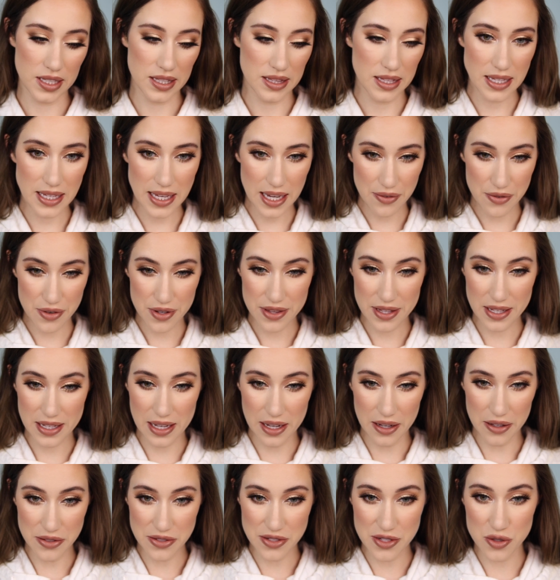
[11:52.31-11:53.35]
I think
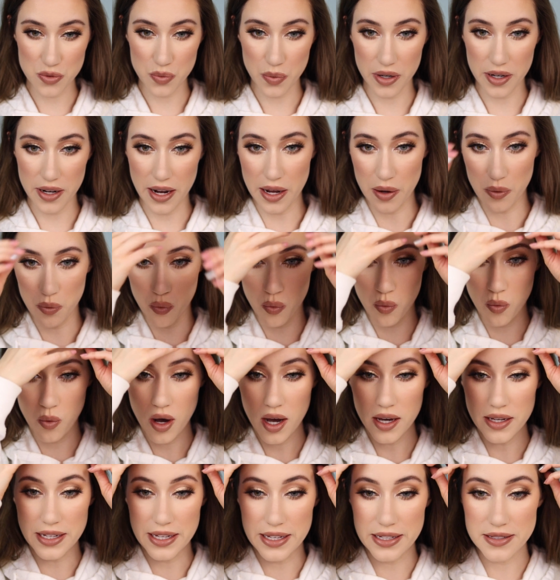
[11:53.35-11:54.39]
everything else is where I
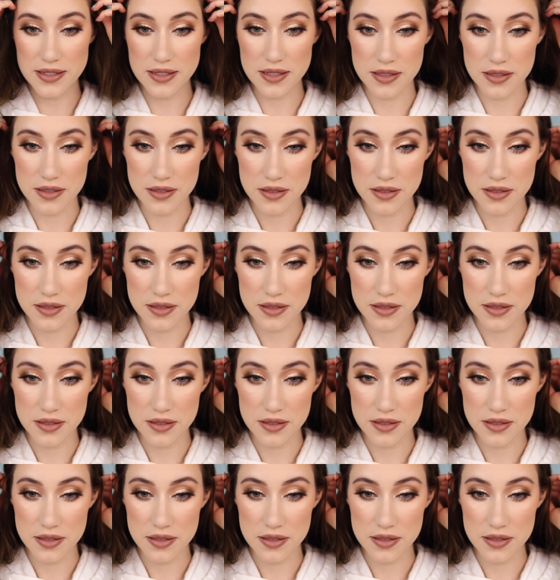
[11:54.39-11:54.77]
want it.